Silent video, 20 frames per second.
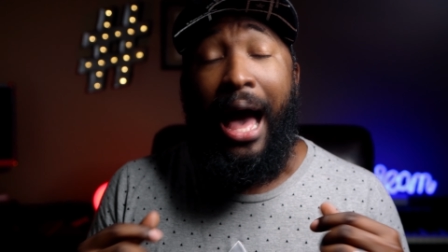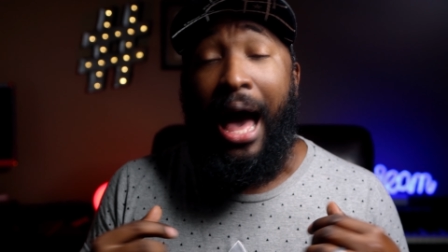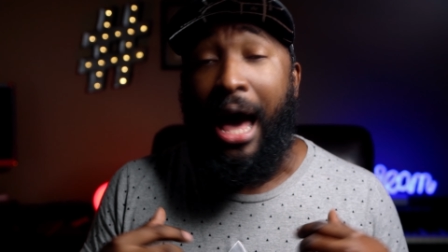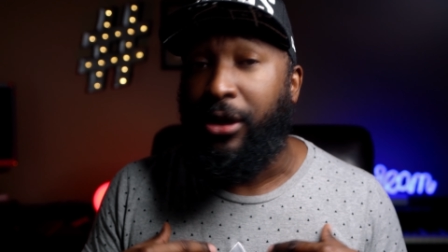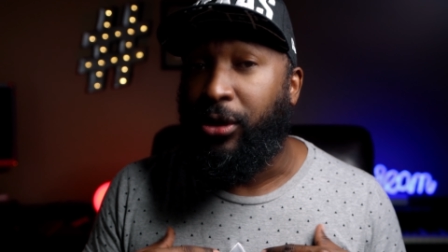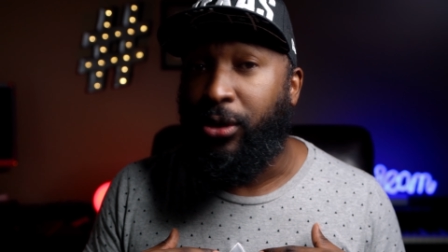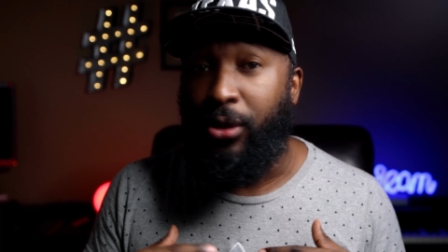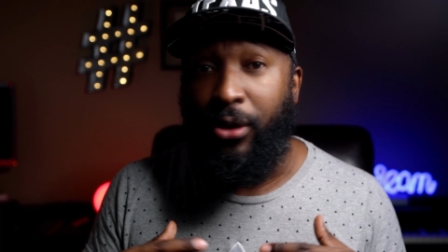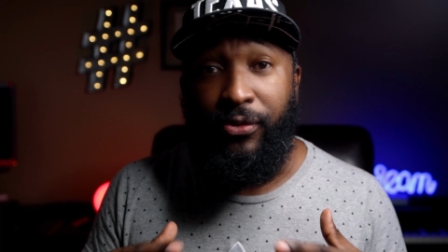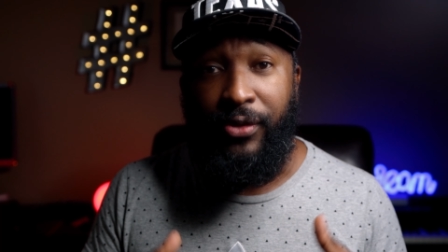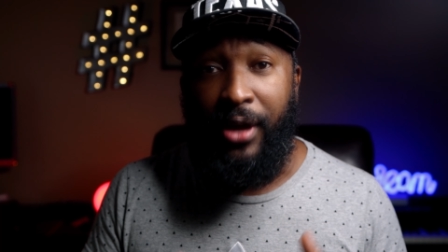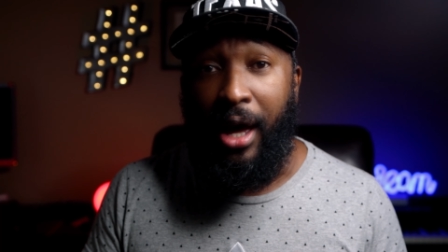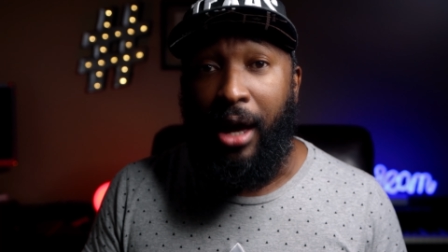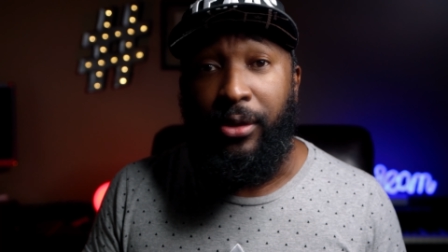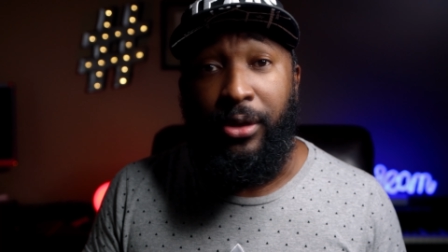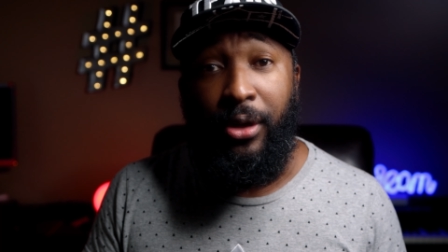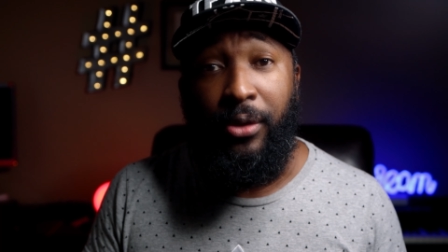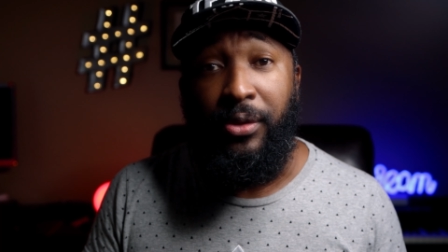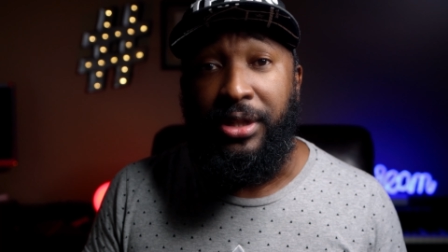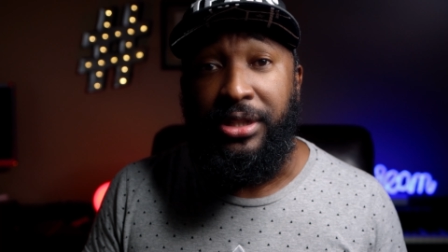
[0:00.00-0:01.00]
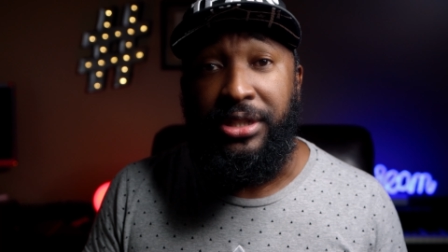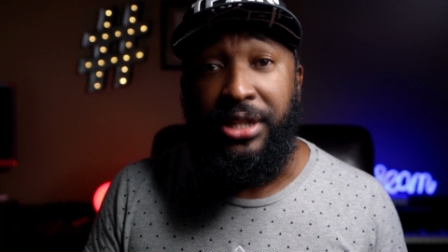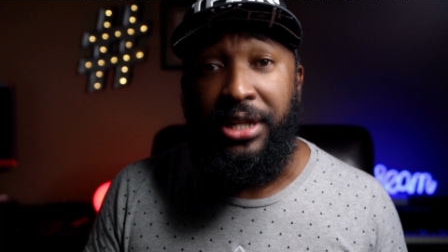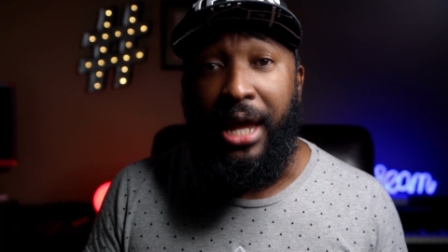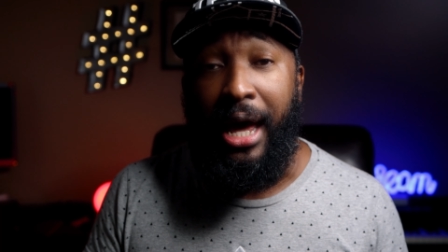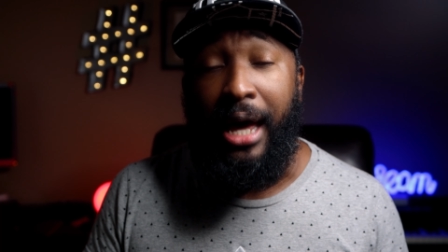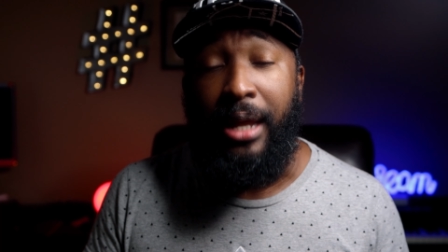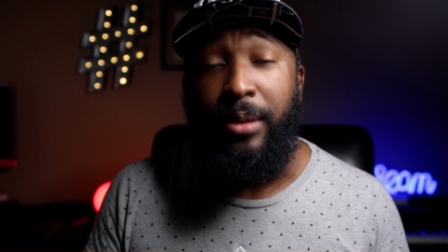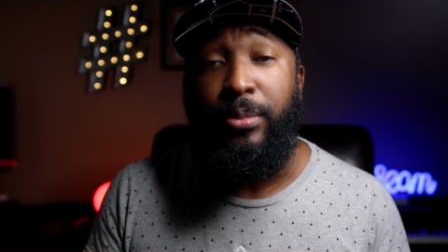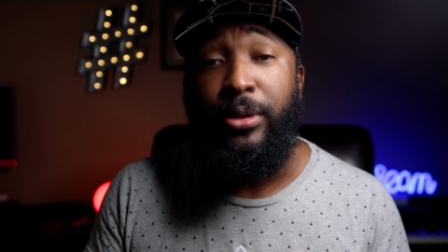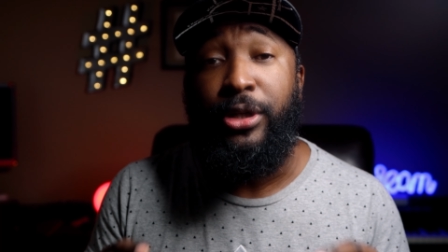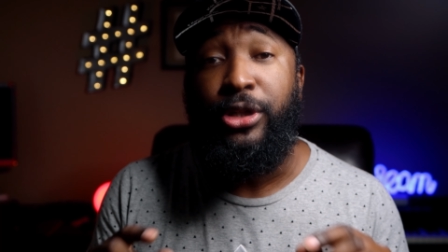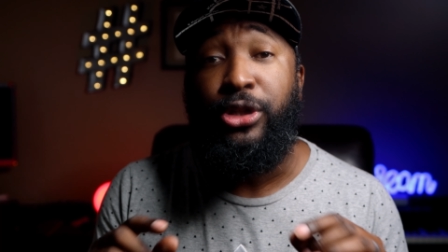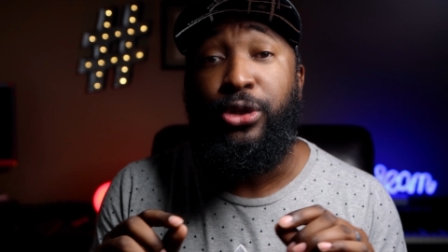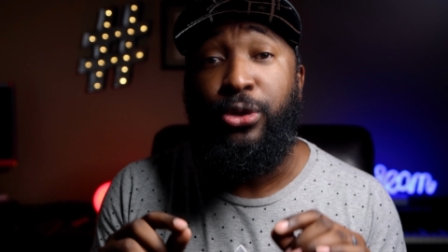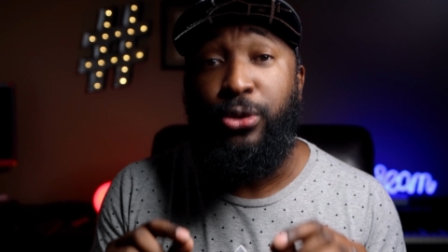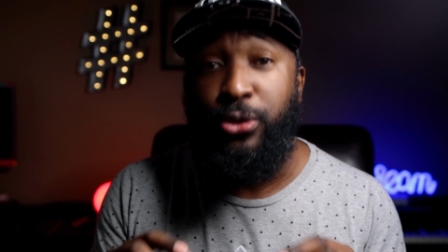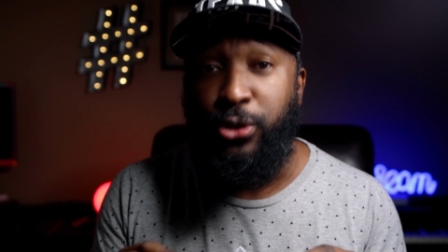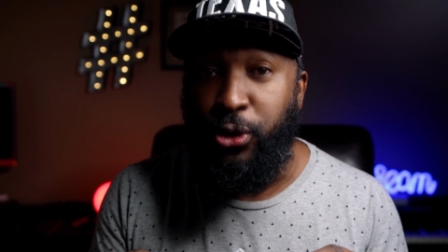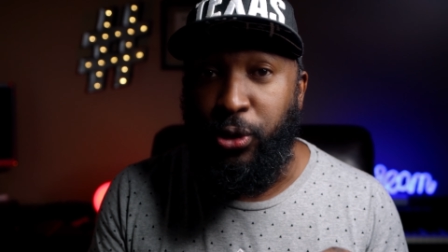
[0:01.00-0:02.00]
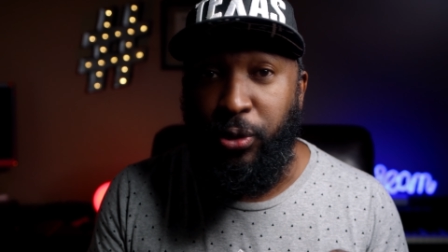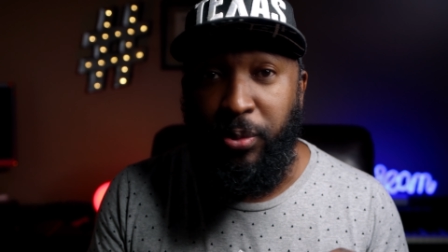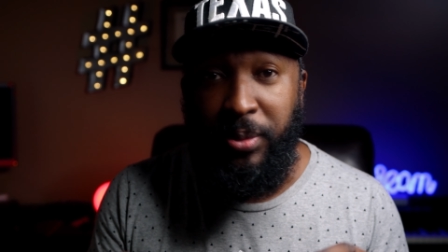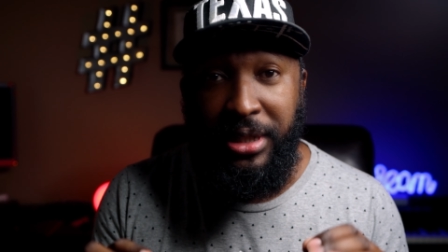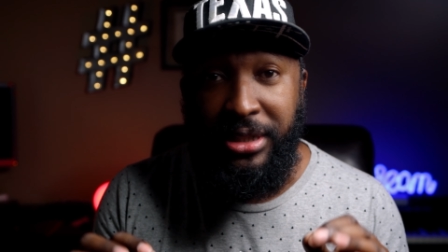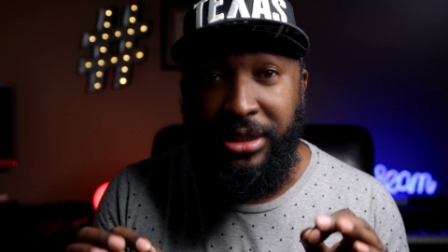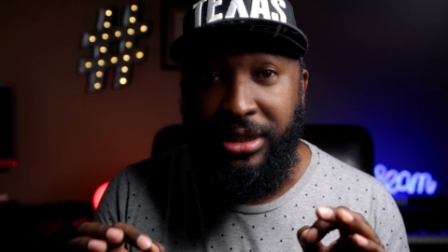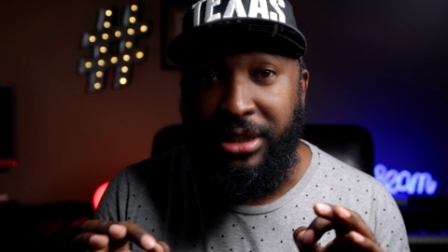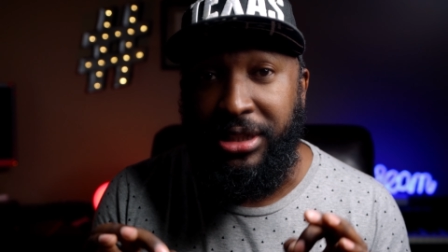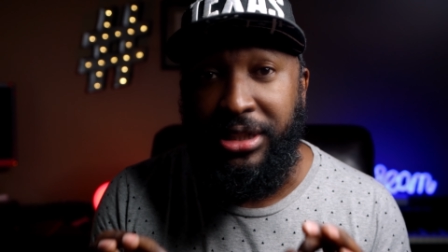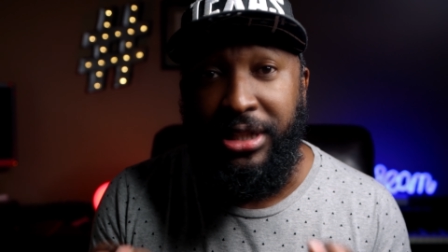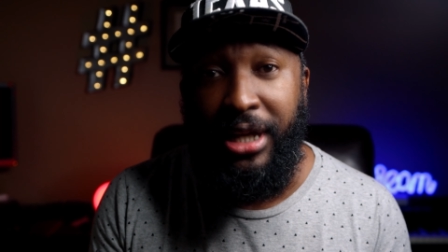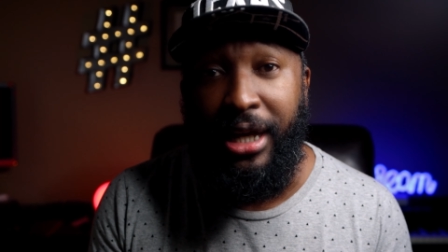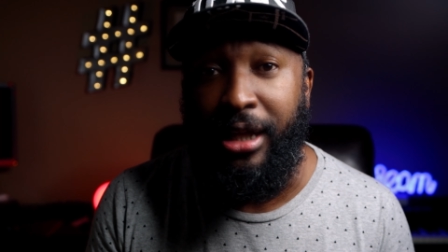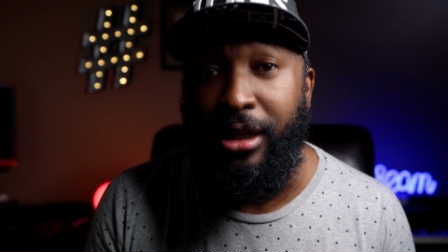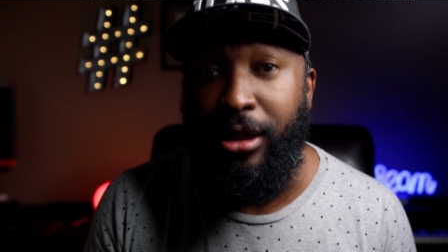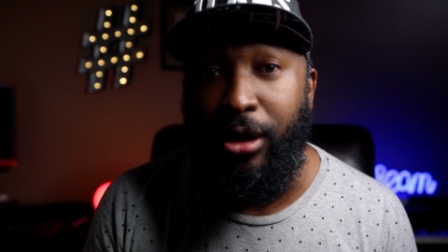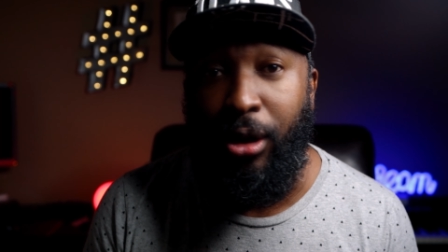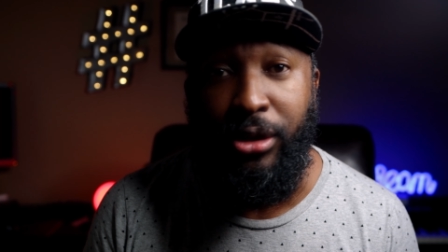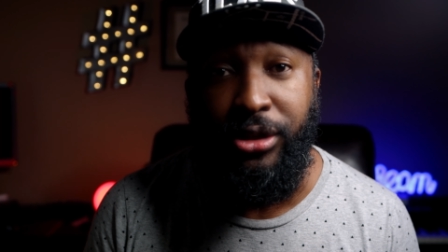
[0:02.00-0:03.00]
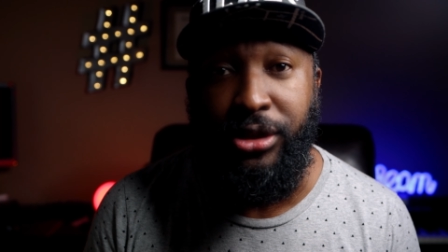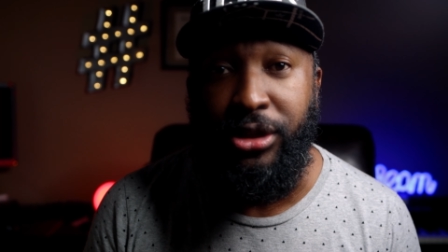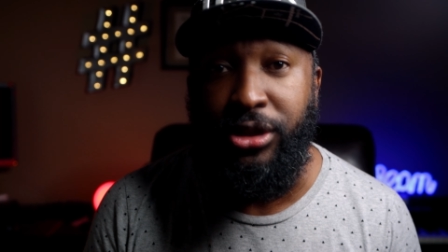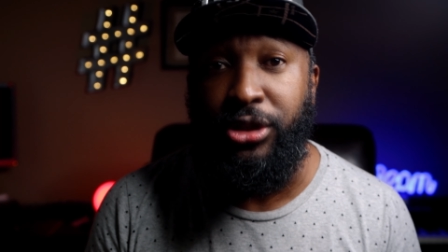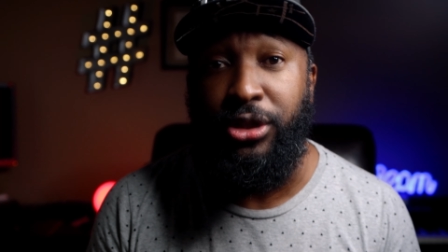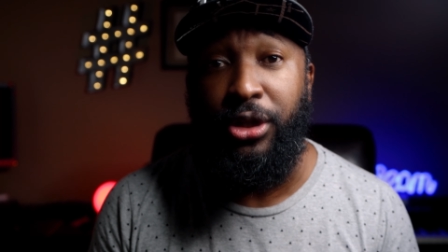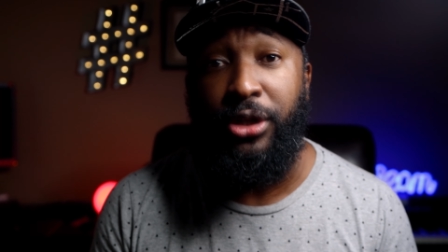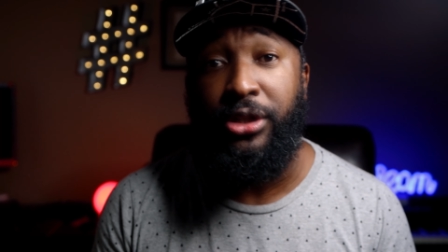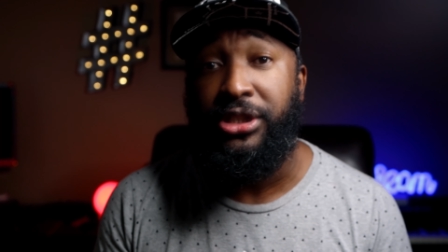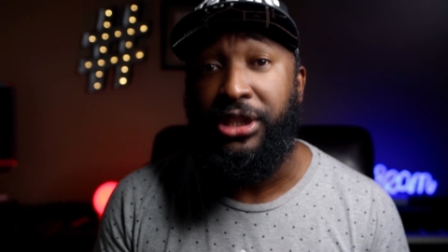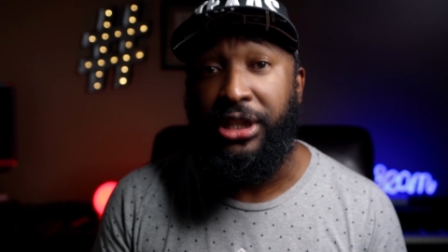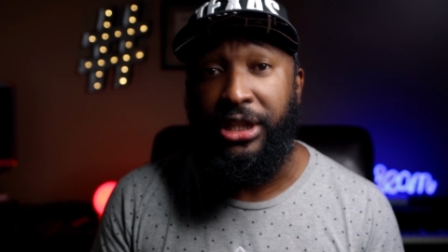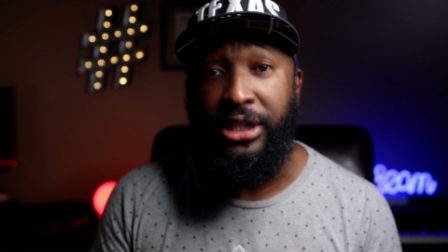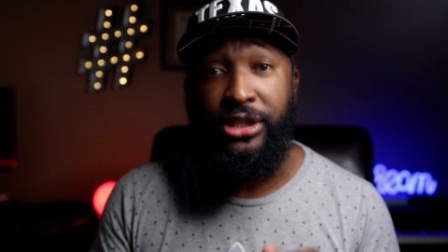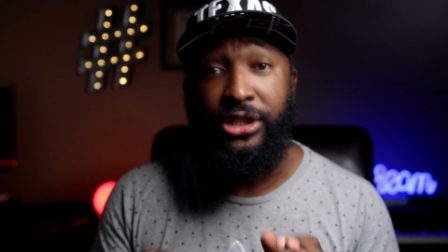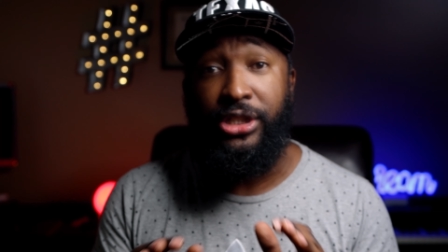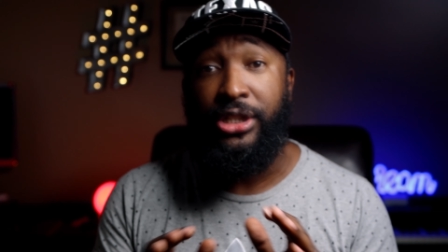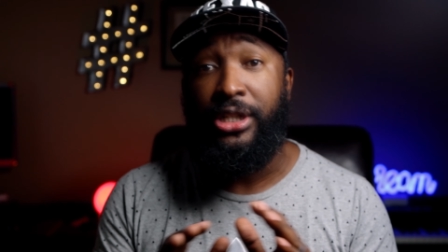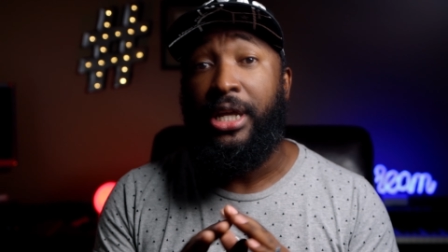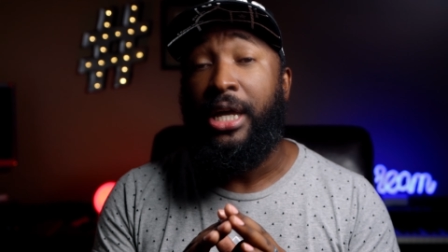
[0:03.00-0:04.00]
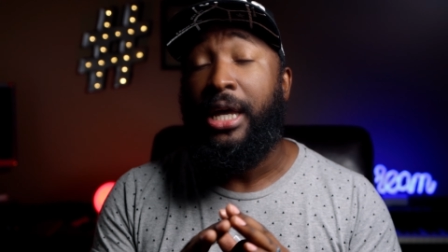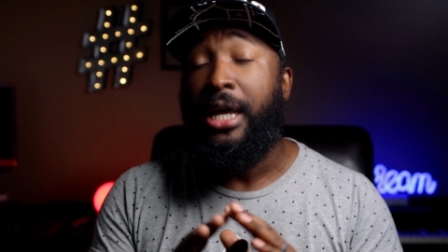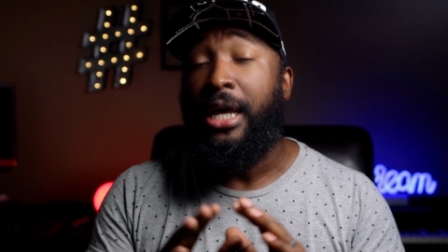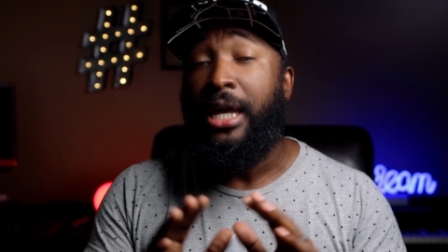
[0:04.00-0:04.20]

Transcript: I don't know if y'all know this or not, but YouTube is the second largest search engine